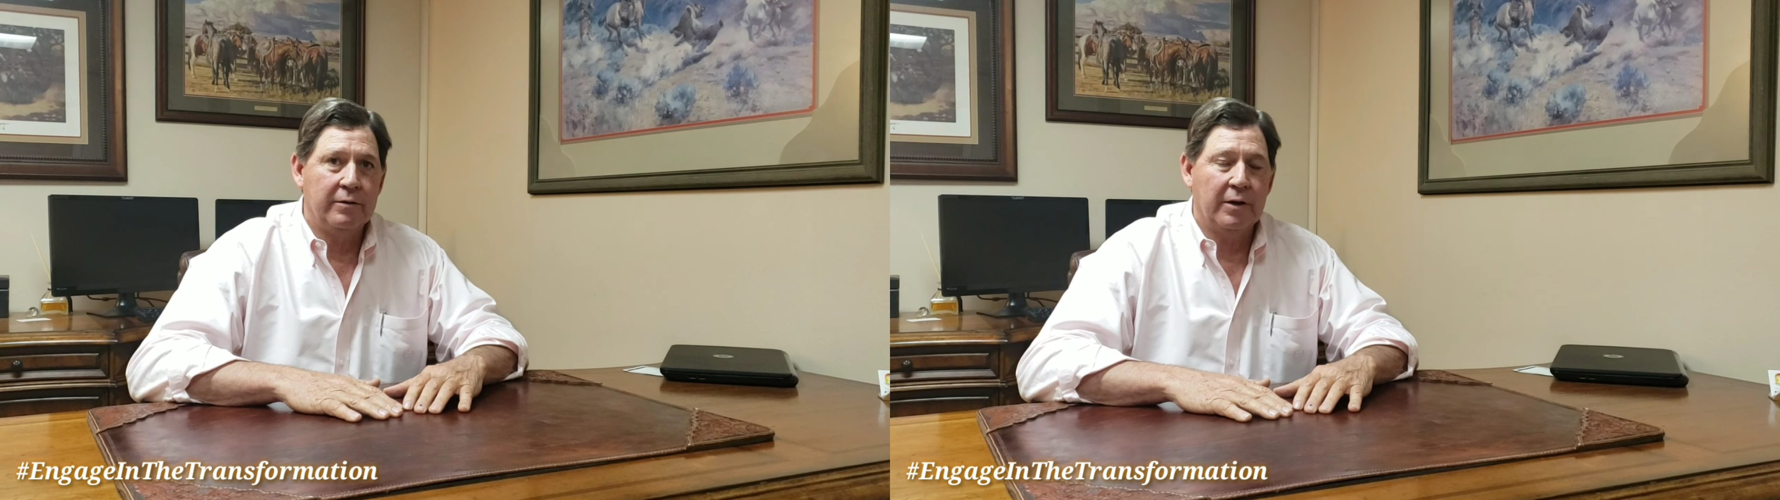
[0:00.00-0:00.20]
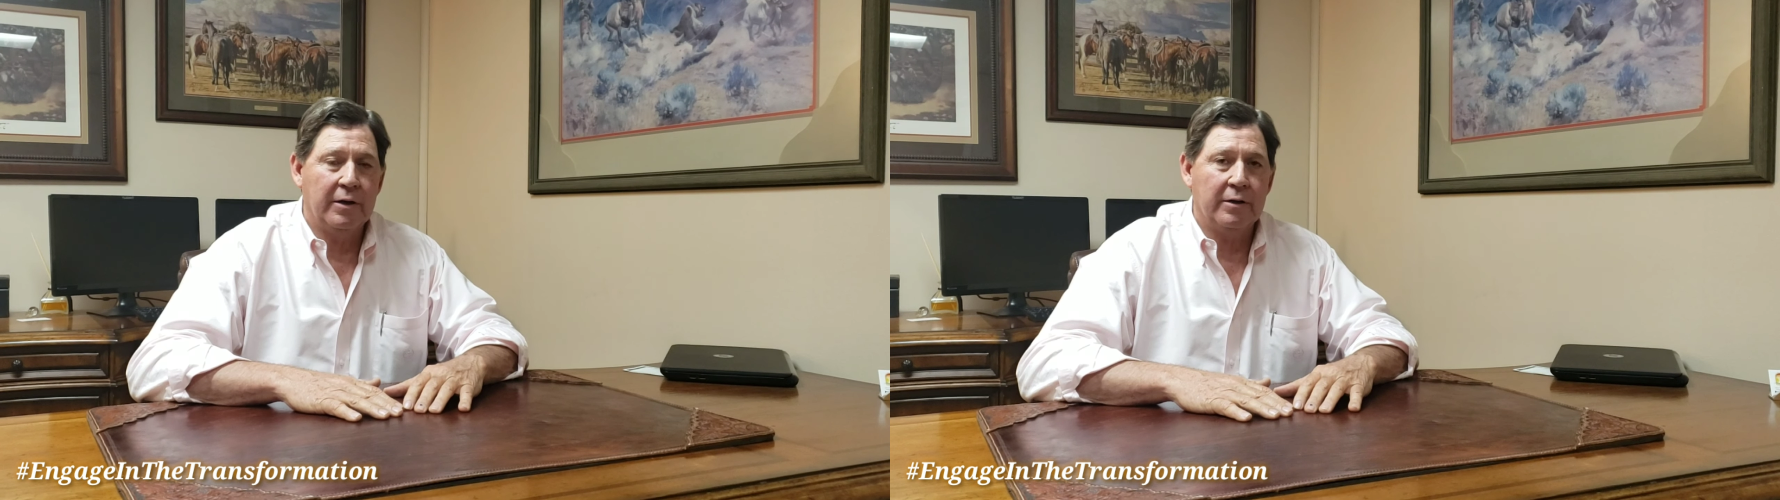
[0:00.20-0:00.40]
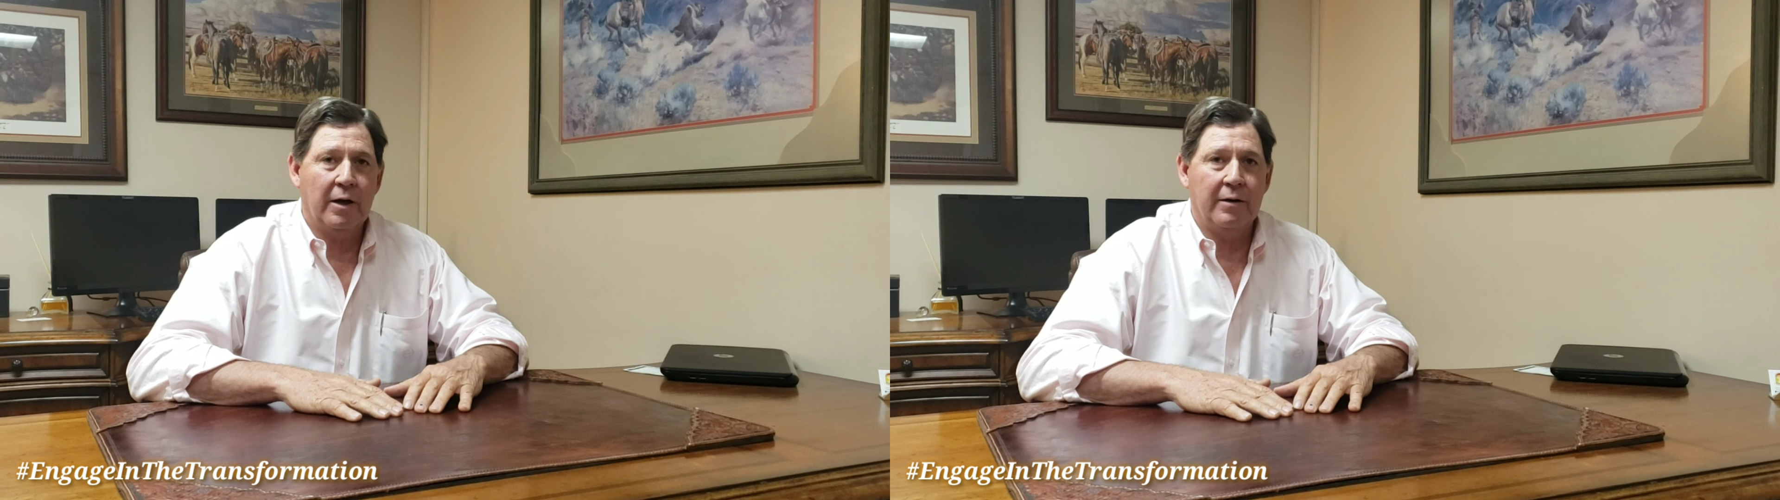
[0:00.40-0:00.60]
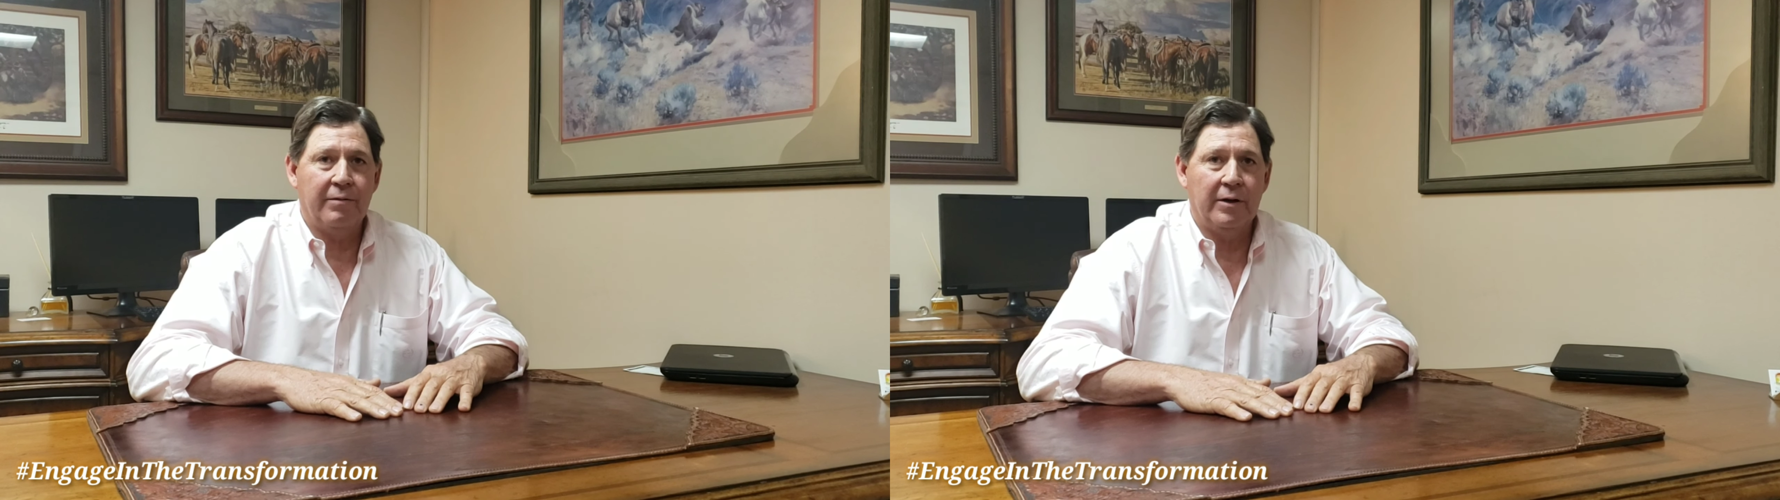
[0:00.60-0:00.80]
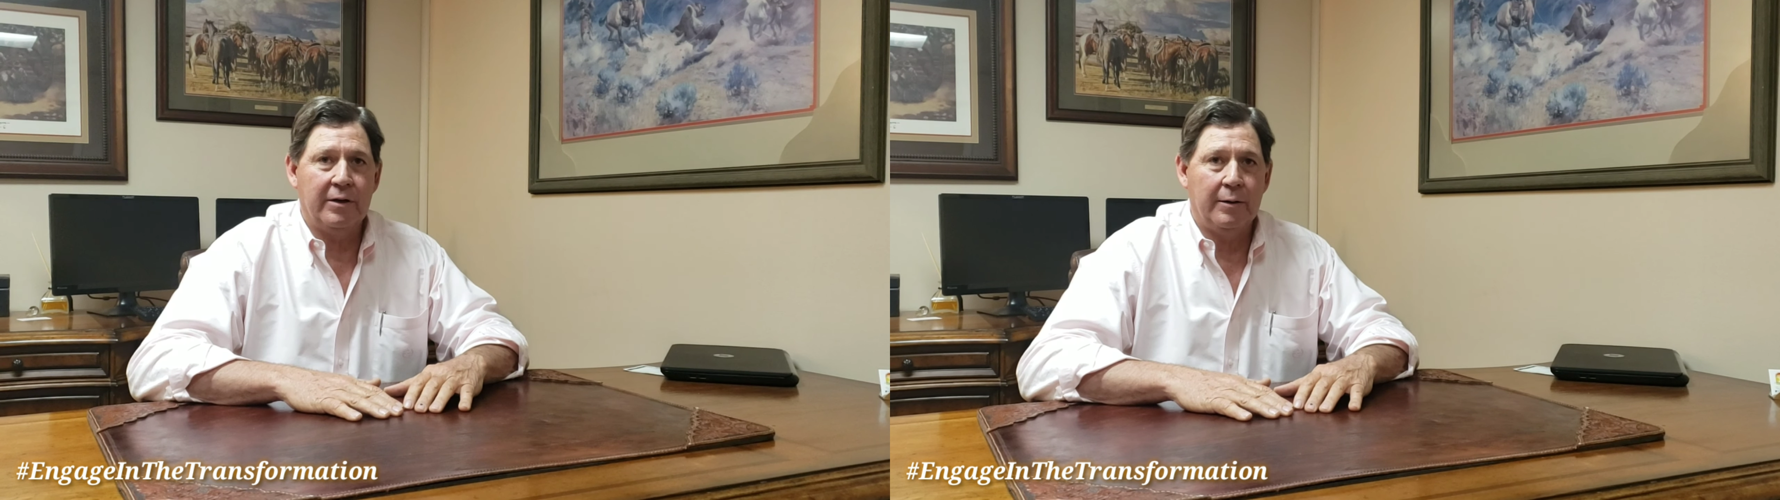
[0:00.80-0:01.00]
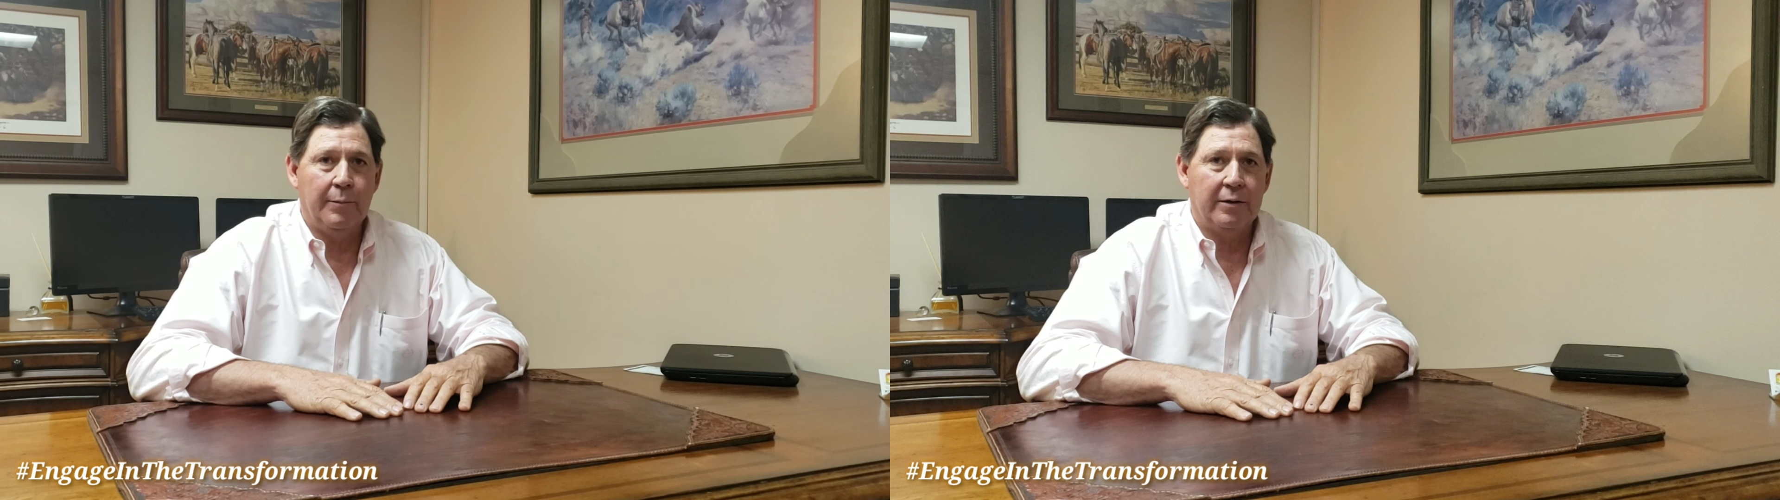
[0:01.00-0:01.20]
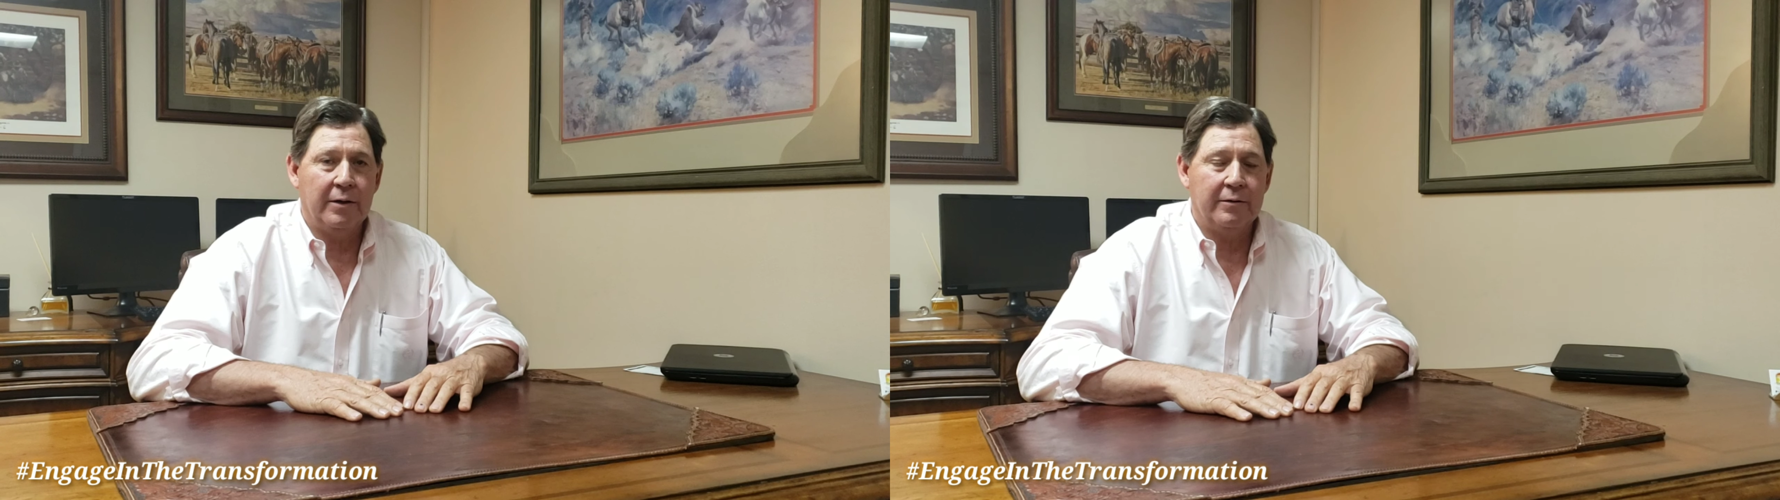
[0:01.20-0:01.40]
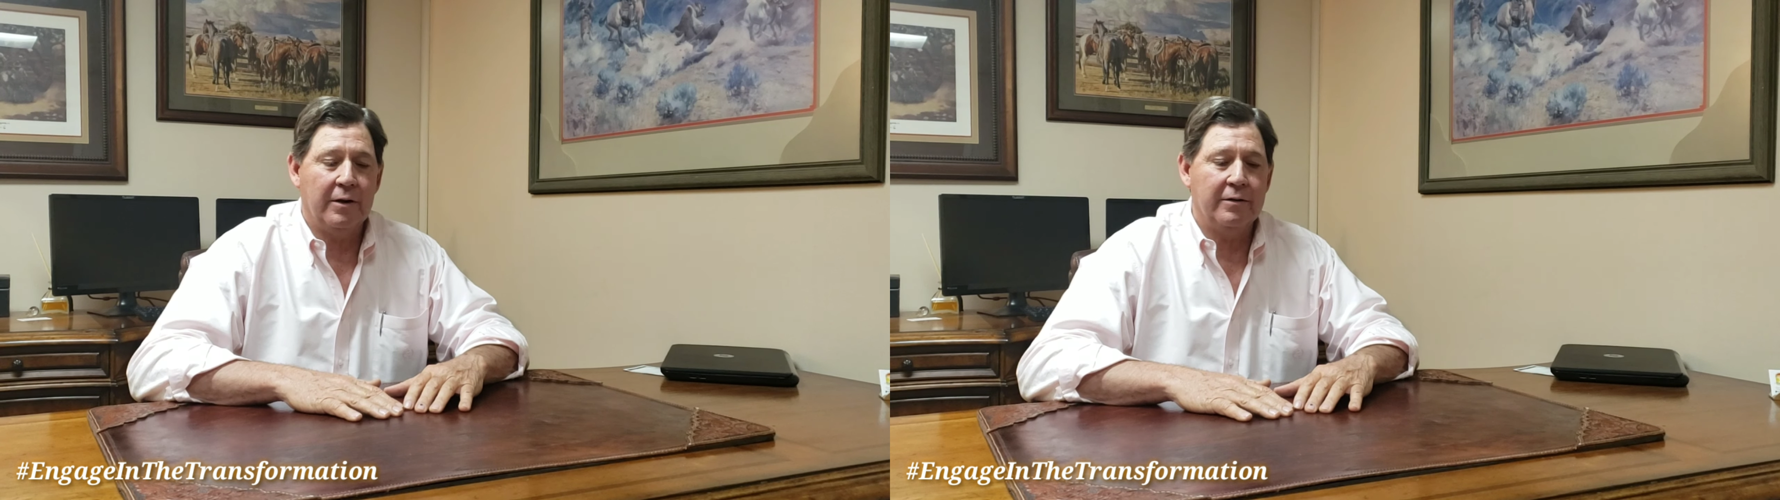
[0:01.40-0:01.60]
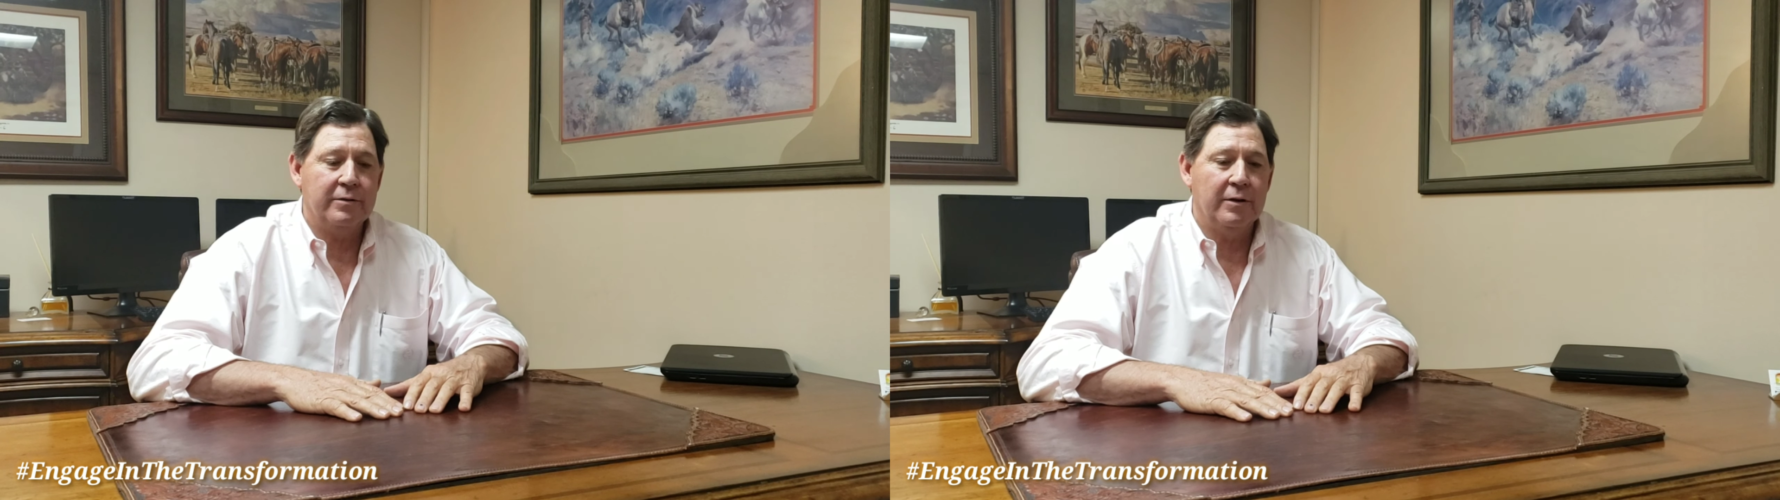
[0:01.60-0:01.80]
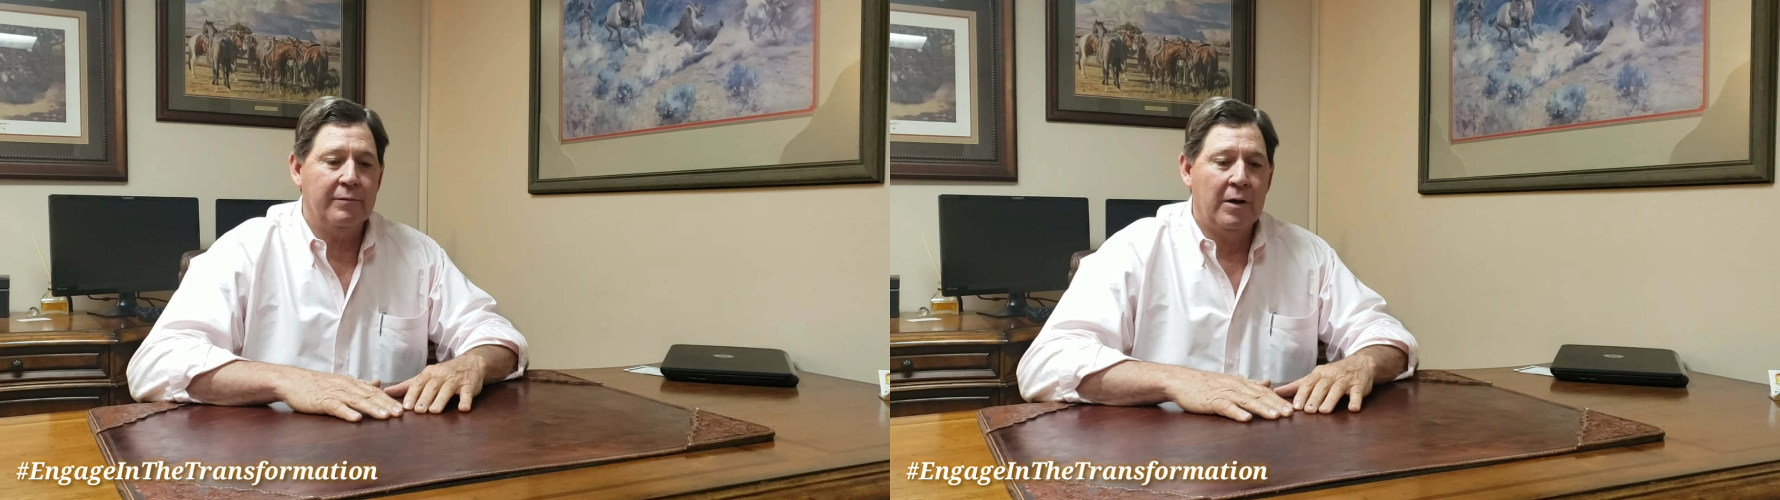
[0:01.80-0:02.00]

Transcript: and they get kind of flaky about that kind of stuff.